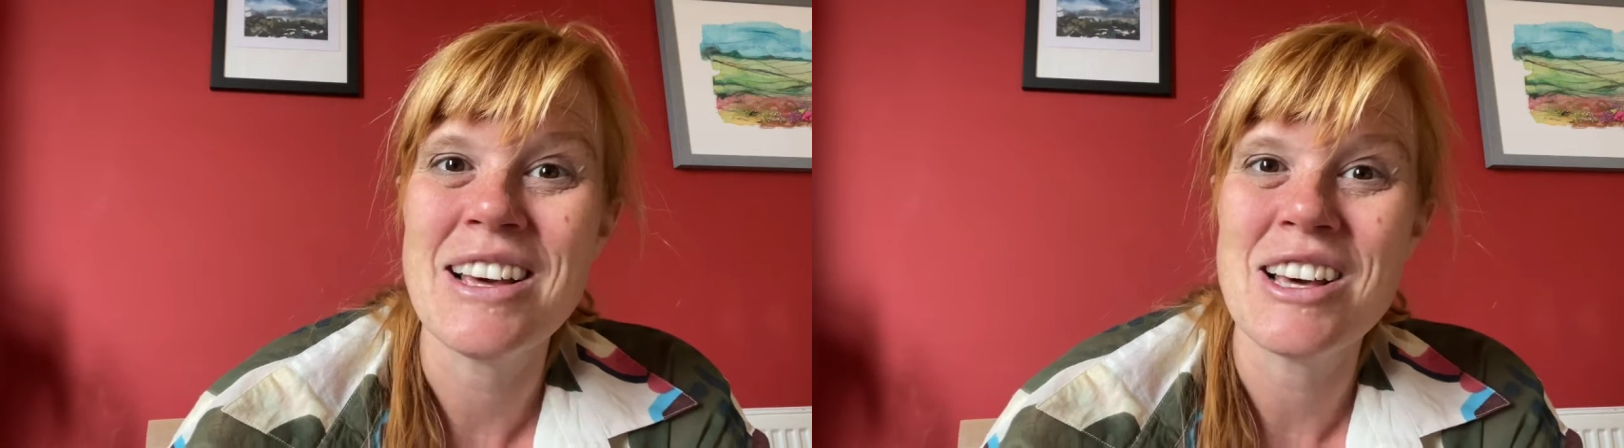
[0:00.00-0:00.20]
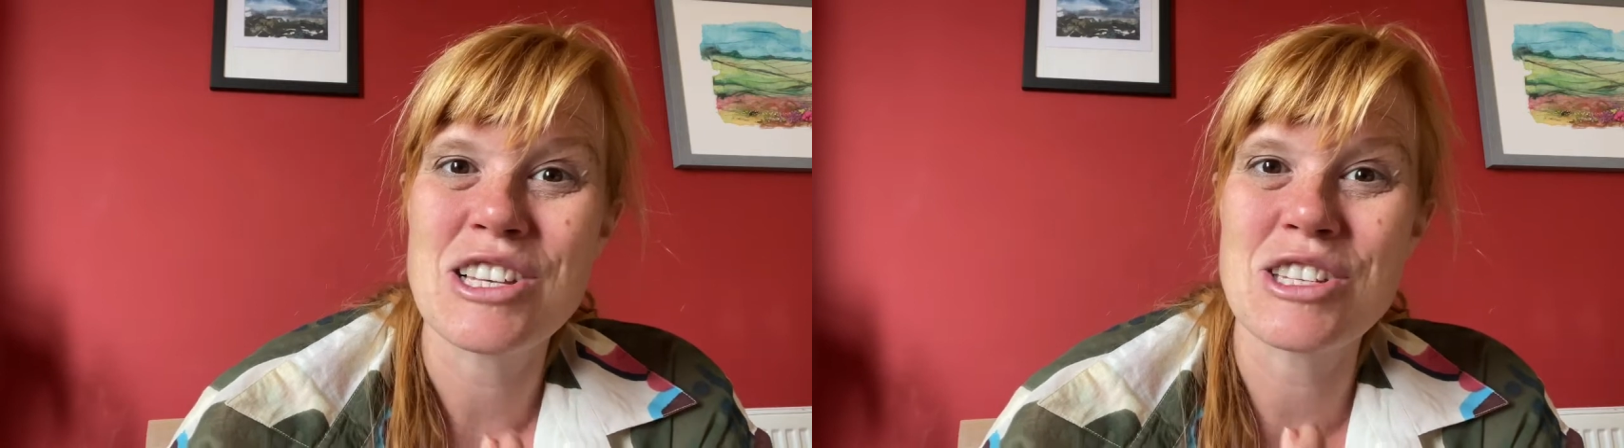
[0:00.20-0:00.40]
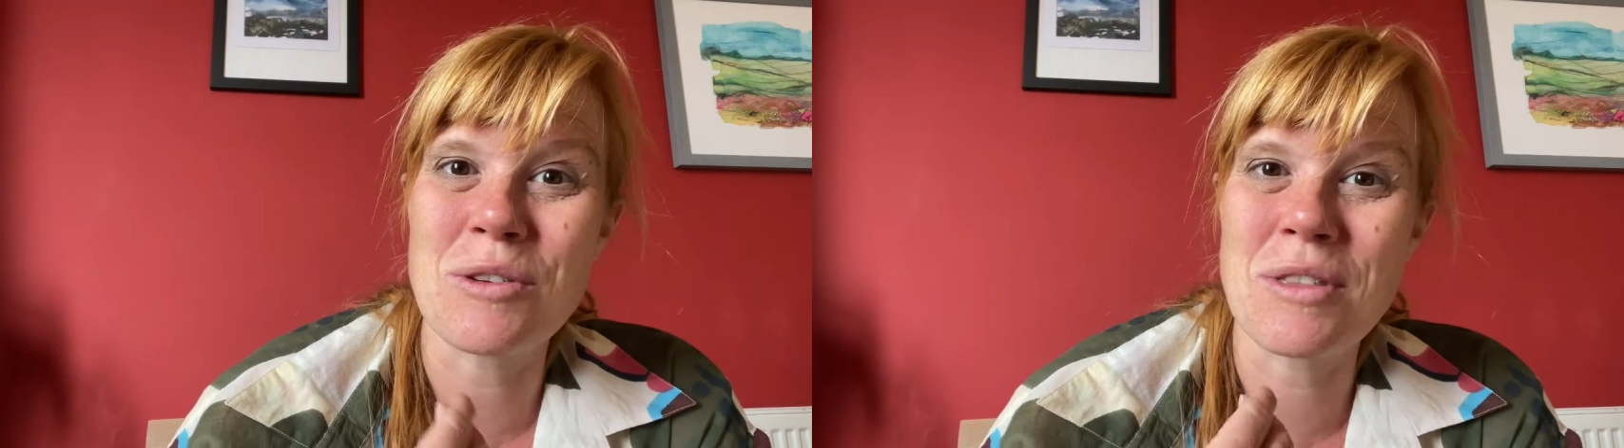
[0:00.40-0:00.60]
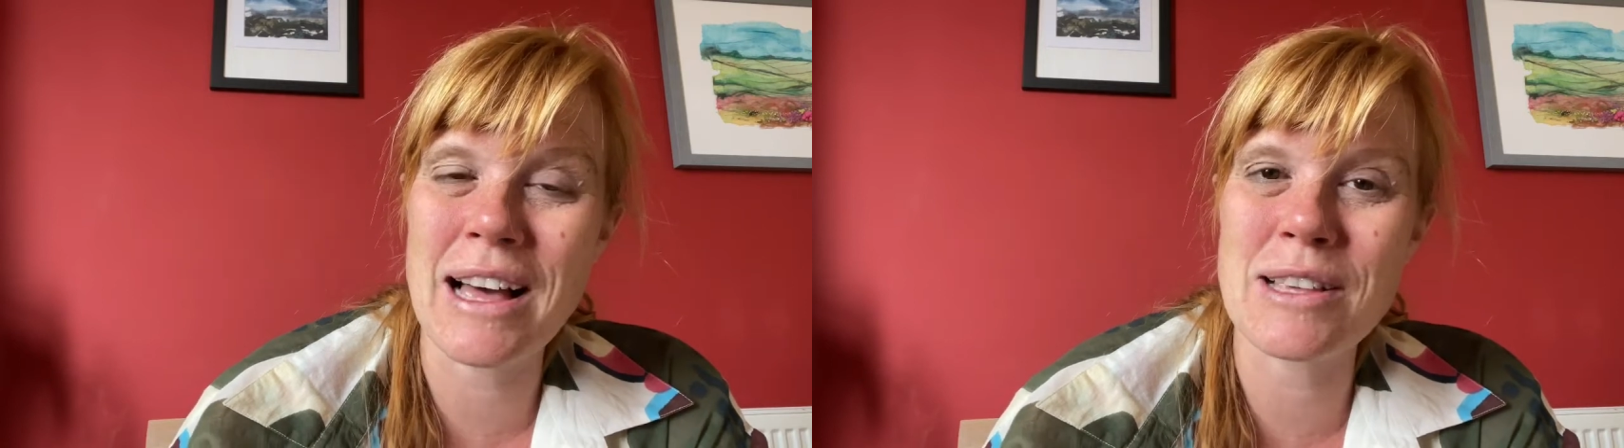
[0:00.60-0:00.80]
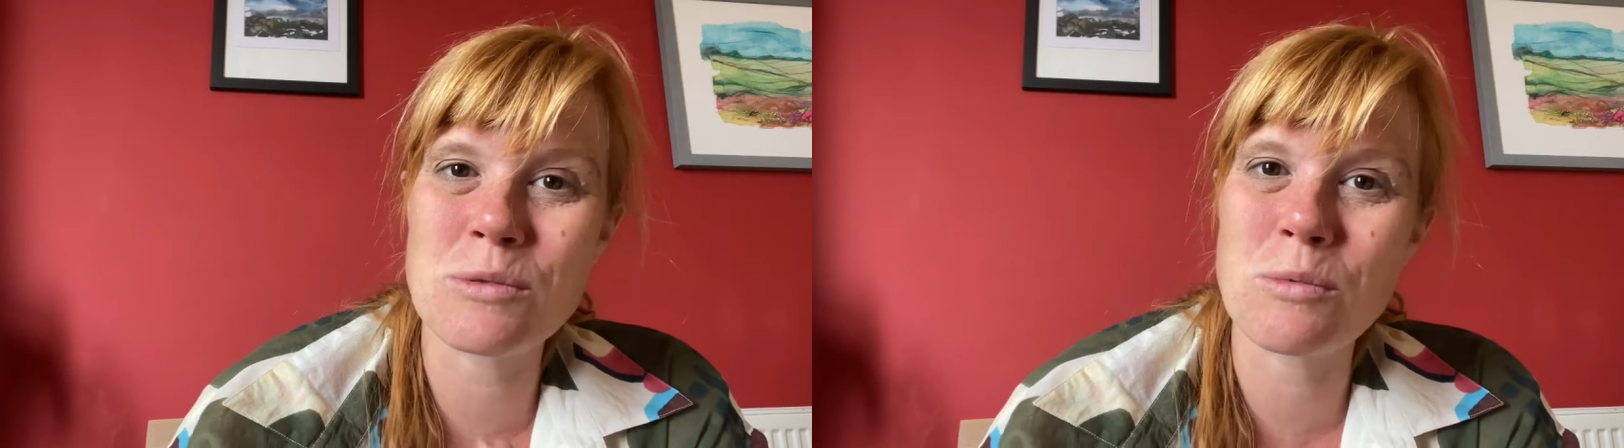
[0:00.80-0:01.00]
So
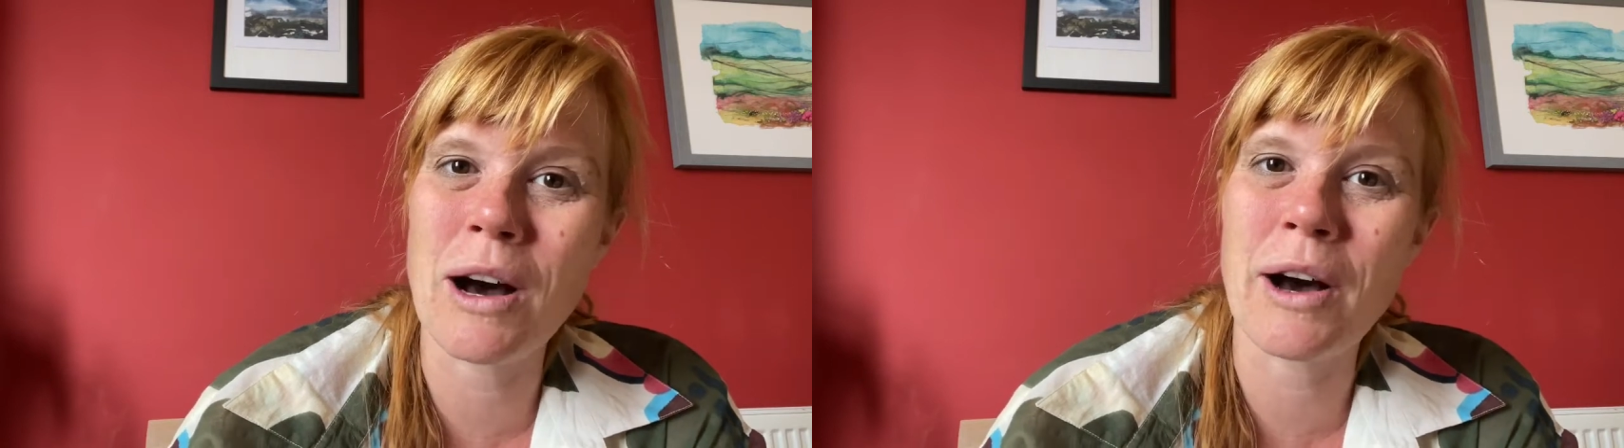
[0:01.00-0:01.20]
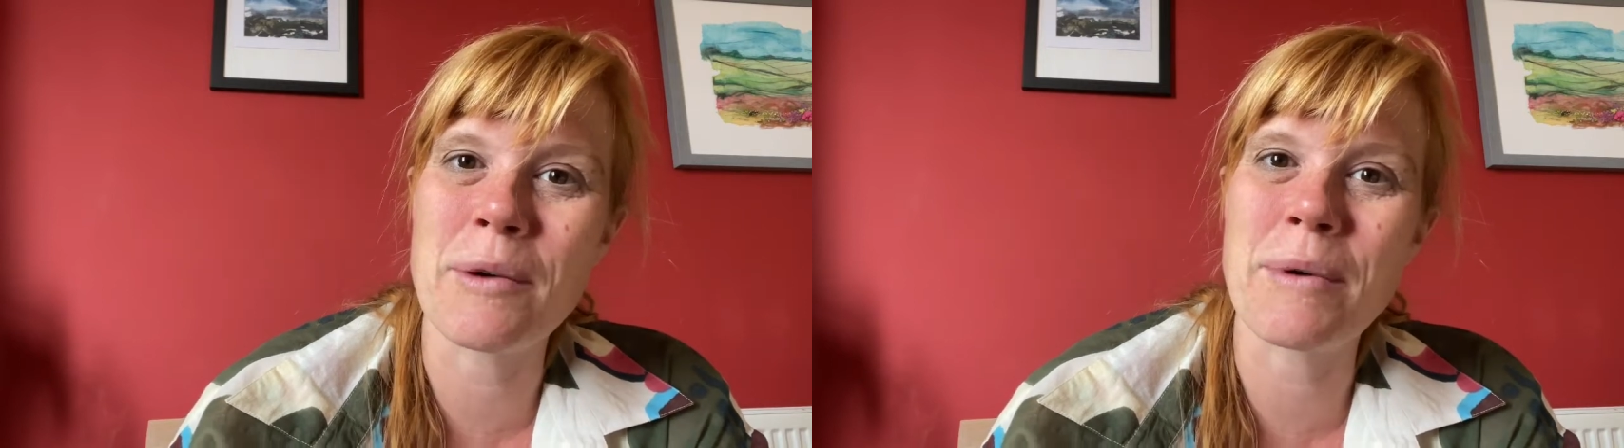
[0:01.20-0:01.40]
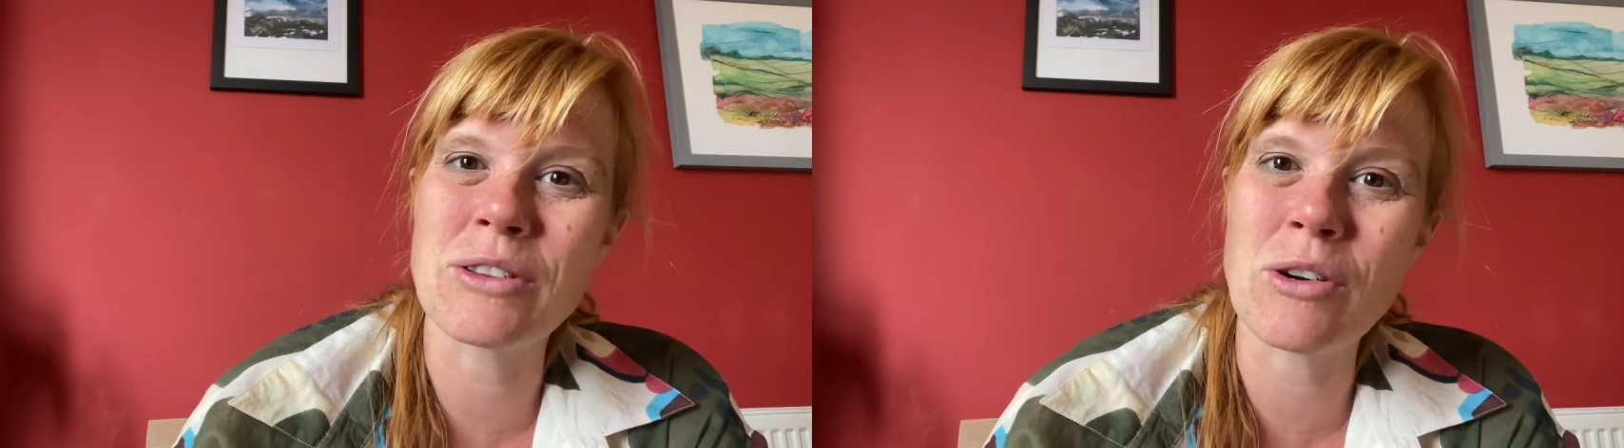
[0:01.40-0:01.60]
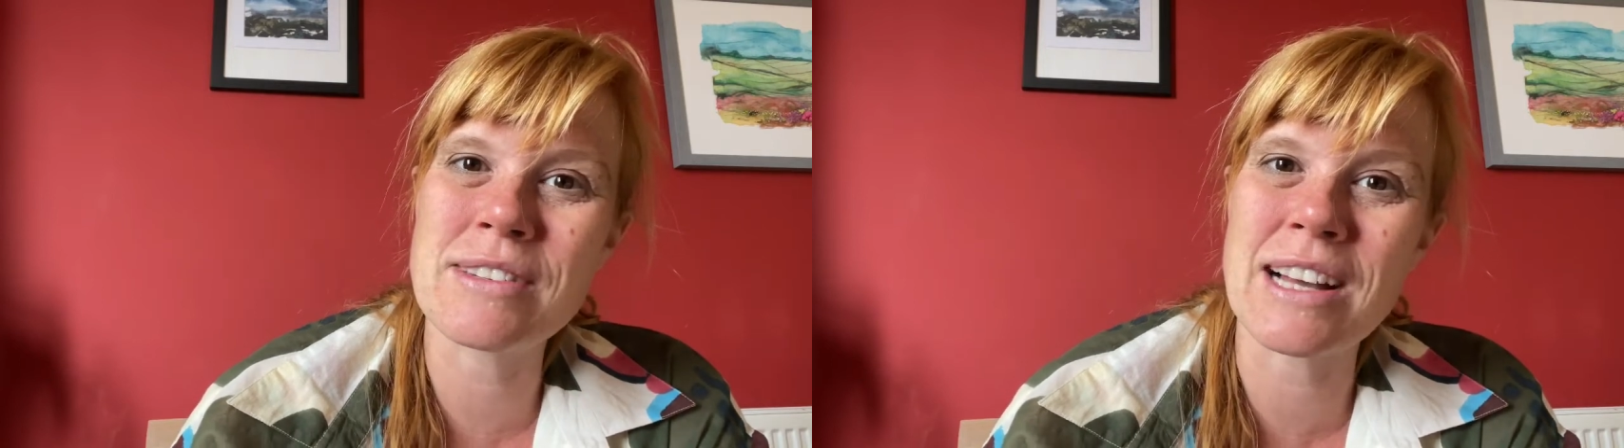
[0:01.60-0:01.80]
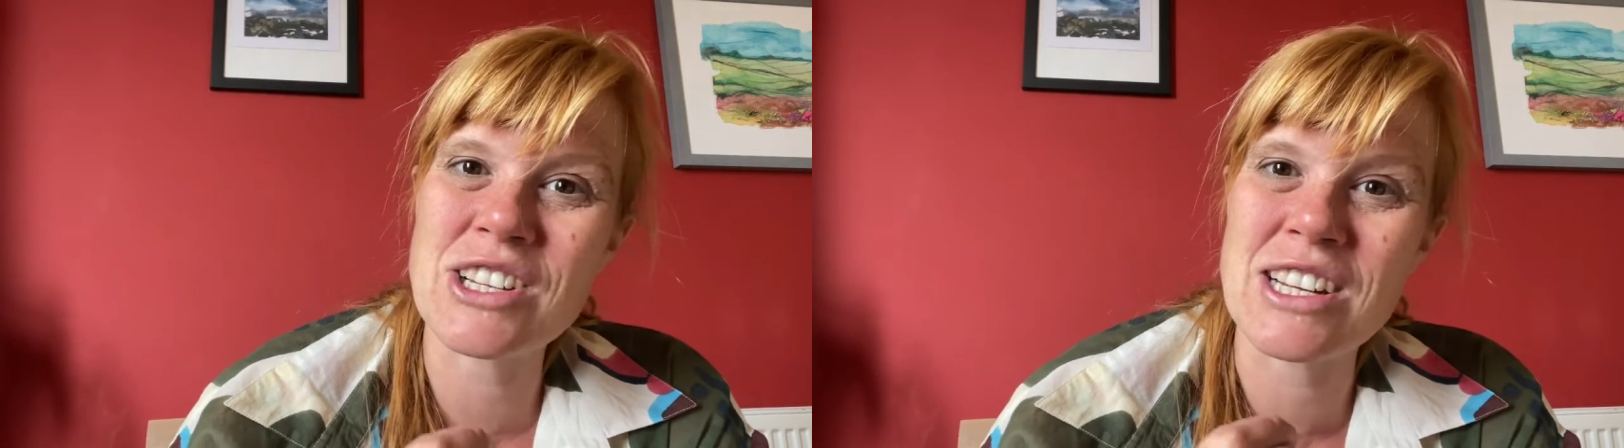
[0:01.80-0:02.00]
that's why when dogs
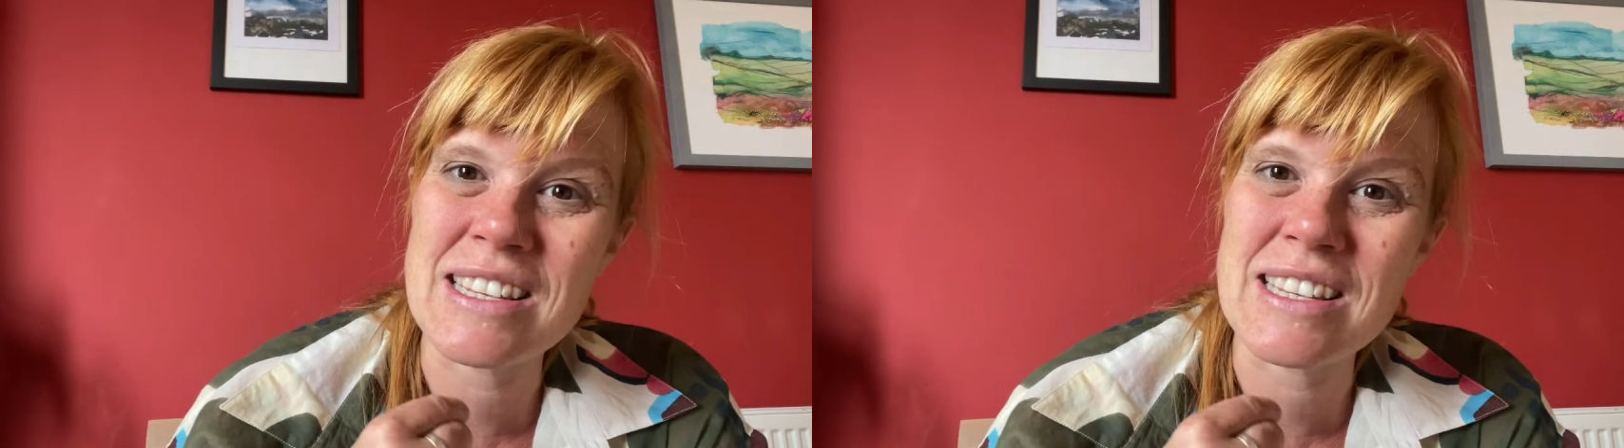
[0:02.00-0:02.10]
actually